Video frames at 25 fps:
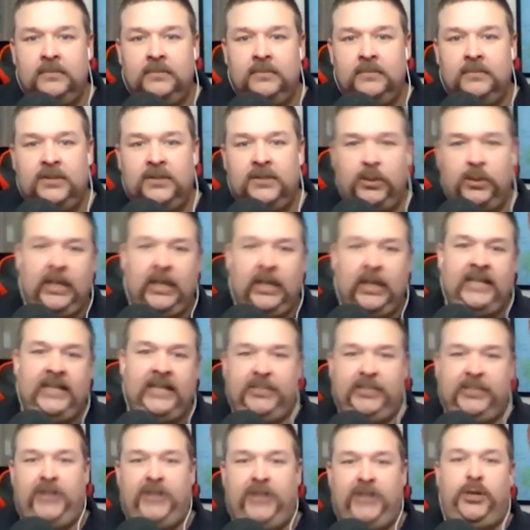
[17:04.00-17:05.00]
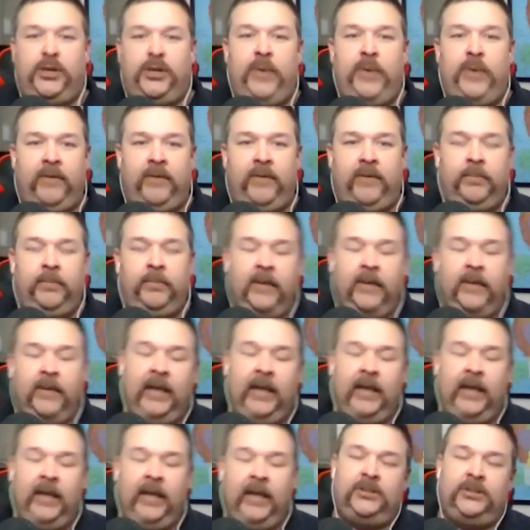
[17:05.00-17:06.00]
So let dispatch know we have an
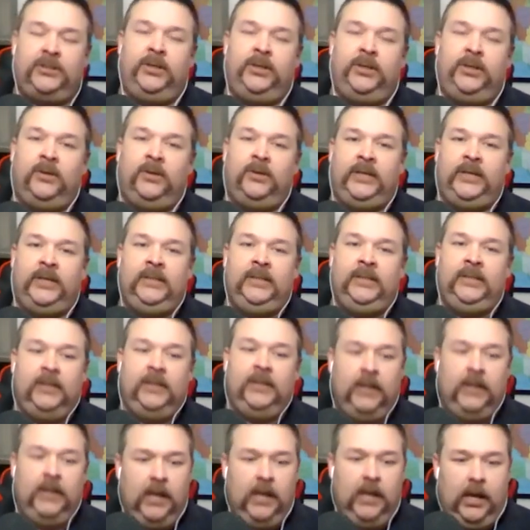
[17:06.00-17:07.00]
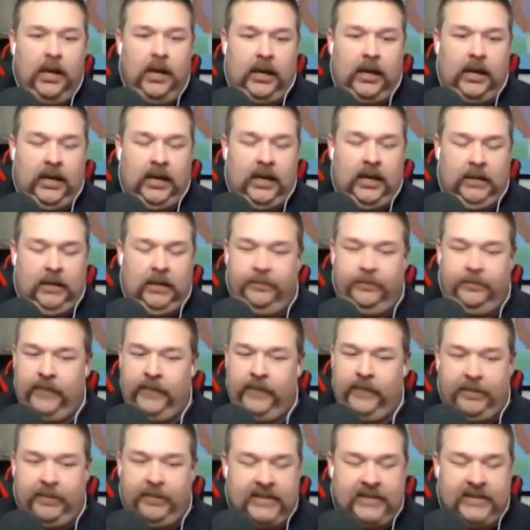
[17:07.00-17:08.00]
ALS unit on it. We
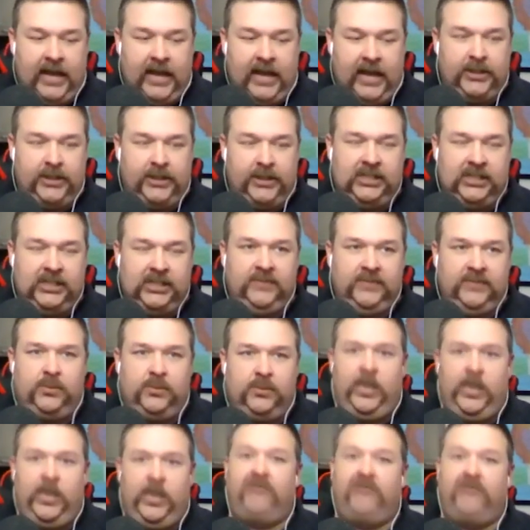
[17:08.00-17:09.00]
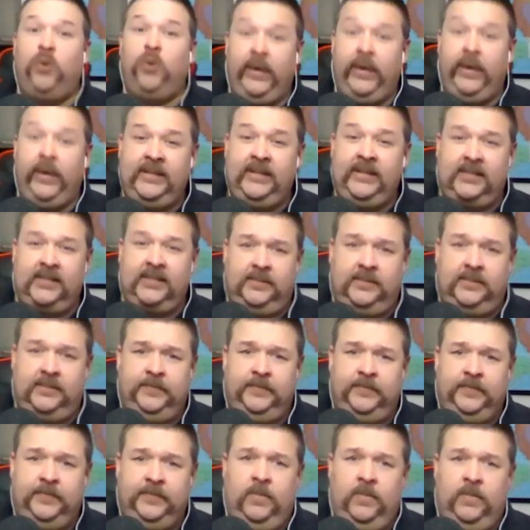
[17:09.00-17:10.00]
got battalion chiefs. We have quints.
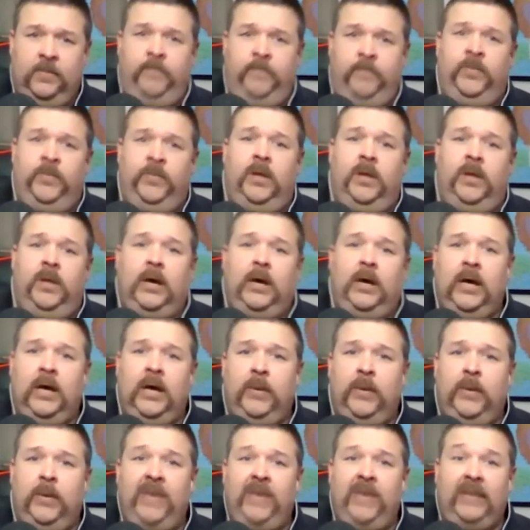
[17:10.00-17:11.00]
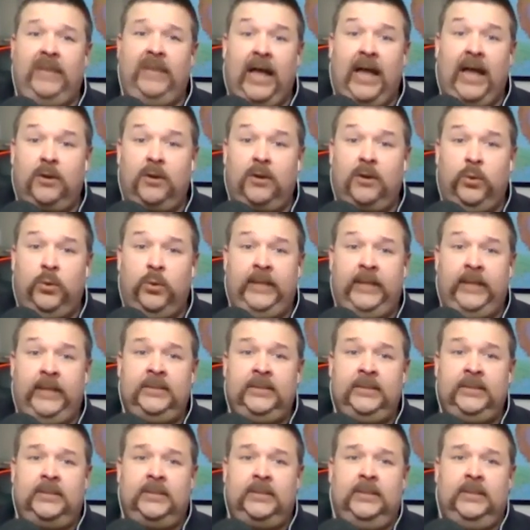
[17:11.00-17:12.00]
We have a lot of
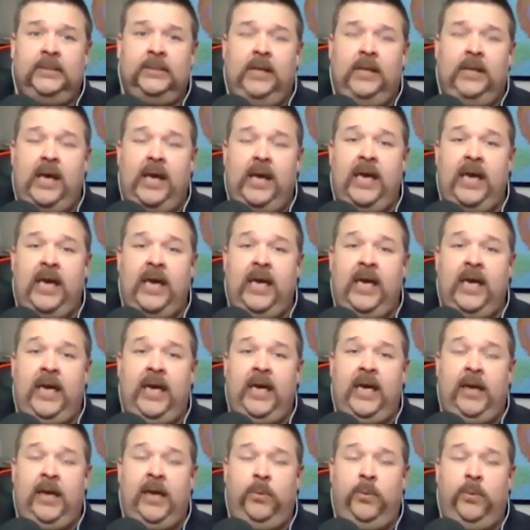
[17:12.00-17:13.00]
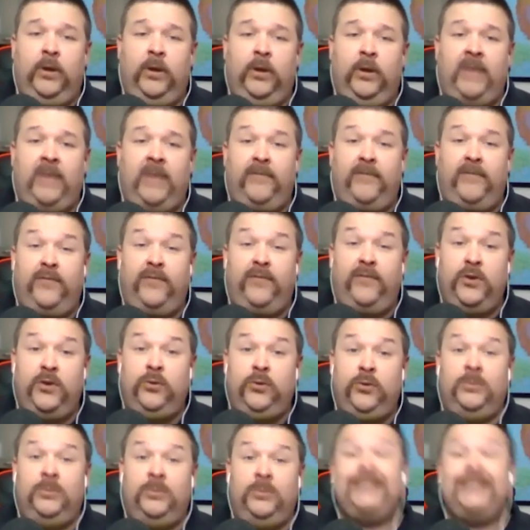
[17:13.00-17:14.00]
quints, and we only have a
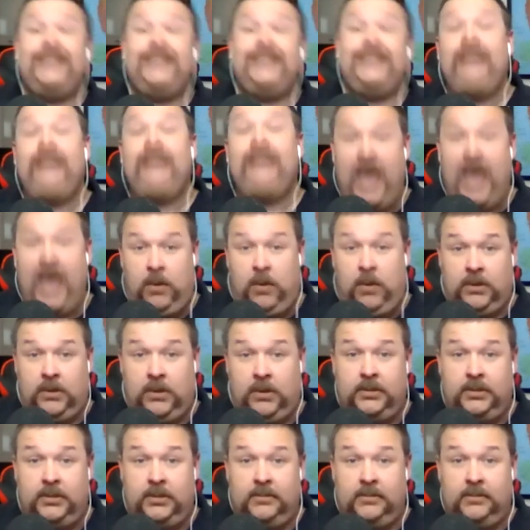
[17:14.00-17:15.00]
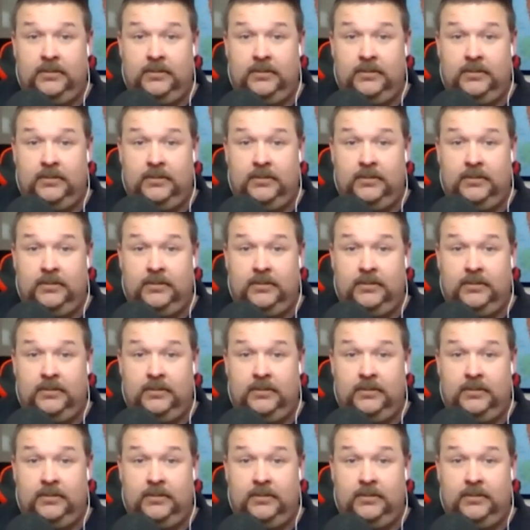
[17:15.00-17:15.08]
few towers.